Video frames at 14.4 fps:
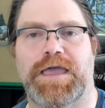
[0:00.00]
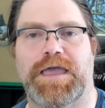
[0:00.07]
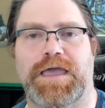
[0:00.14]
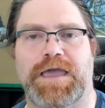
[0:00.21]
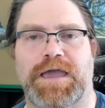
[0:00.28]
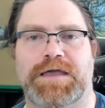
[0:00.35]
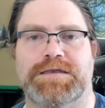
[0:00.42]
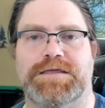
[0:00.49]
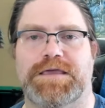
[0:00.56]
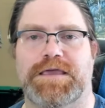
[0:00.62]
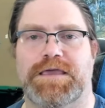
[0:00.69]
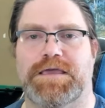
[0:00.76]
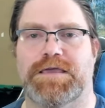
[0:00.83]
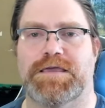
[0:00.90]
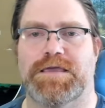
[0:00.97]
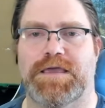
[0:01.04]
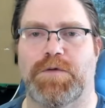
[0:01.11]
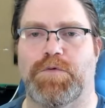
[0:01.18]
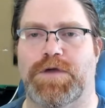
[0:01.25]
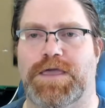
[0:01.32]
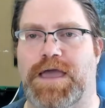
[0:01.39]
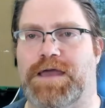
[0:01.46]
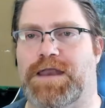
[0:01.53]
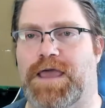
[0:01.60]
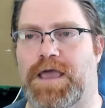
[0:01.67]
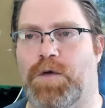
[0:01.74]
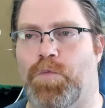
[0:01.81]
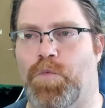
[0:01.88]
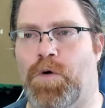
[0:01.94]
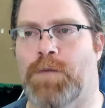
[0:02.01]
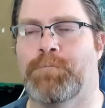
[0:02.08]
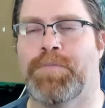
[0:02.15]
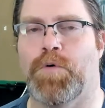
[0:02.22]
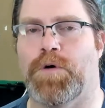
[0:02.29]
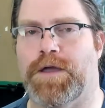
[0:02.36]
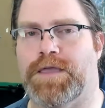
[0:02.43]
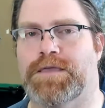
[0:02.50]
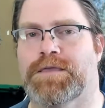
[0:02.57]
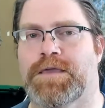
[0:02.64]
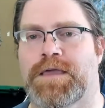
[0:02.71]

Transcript: and it would get a one point.